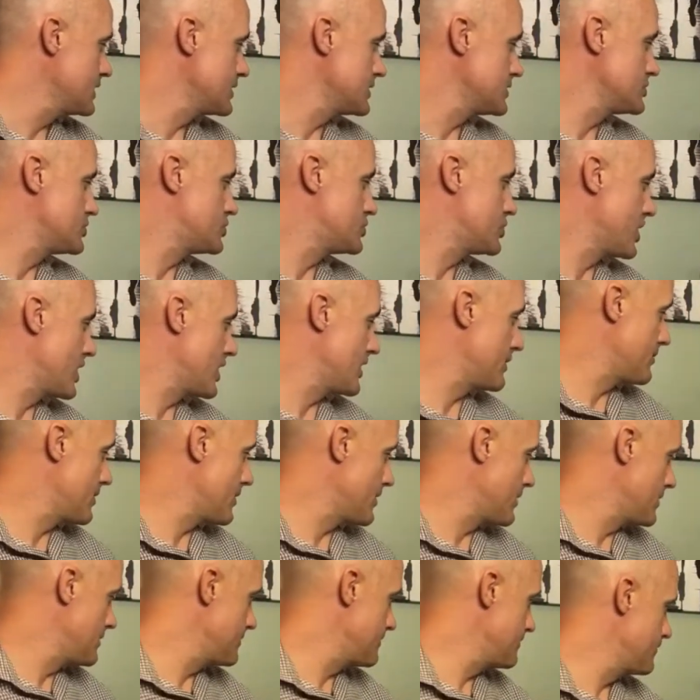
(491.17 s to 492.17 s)

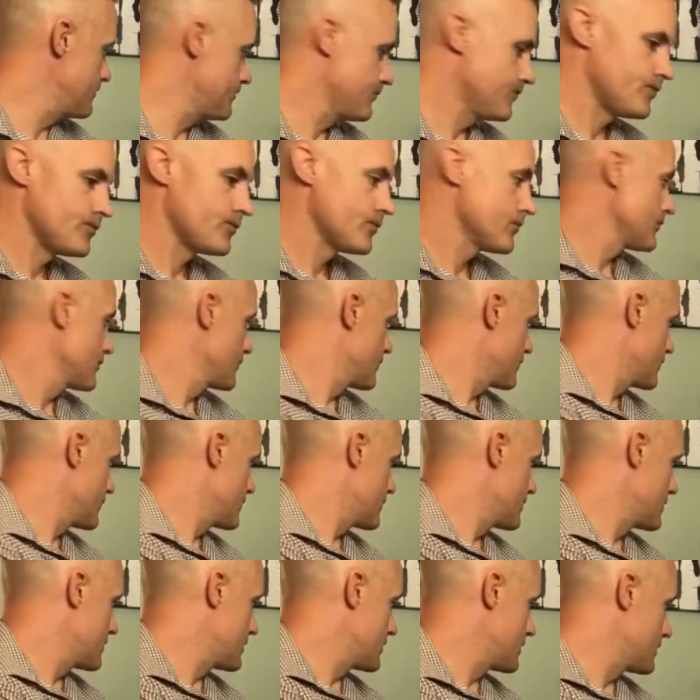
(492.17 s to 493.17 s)
JAMA
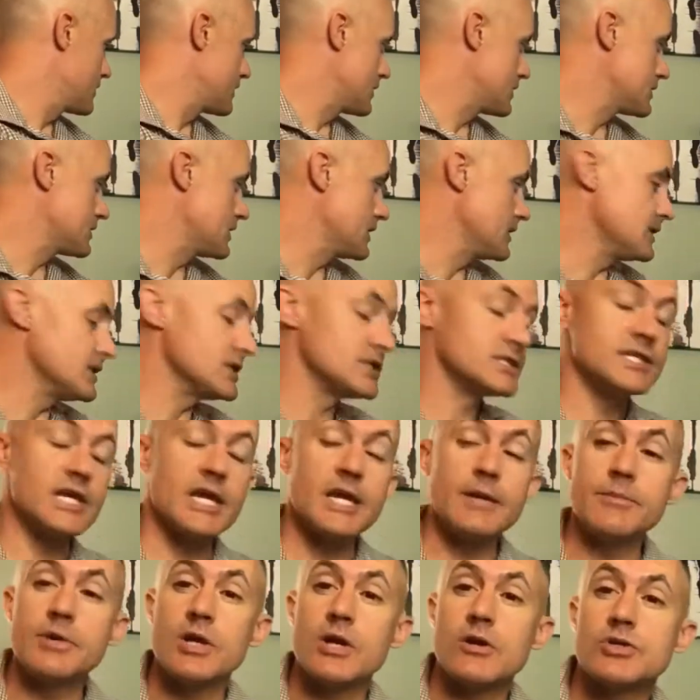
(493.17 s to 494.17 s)
in the same year,